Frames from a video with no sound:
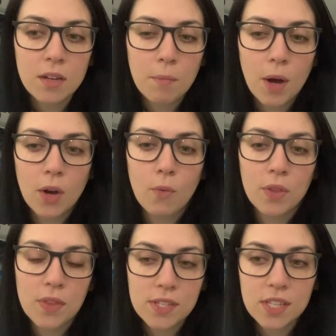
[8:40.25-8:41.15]
But
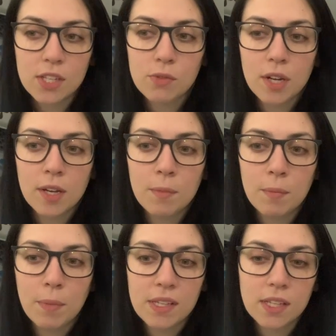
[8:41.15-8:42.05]
with the 6-rib
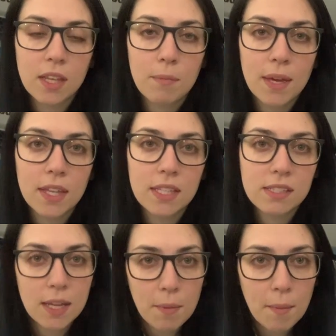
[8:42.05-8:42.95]
and basically making the
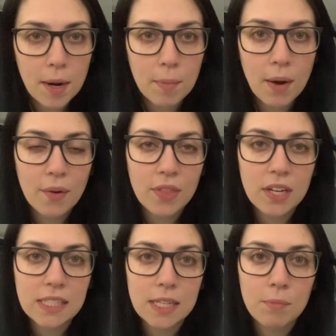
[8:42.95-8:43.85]
same amount of power that
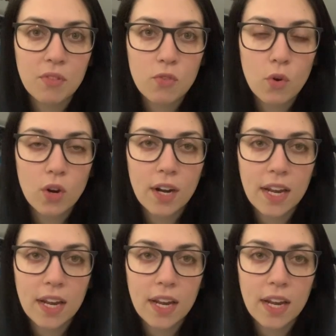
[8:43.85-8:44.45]
it did before,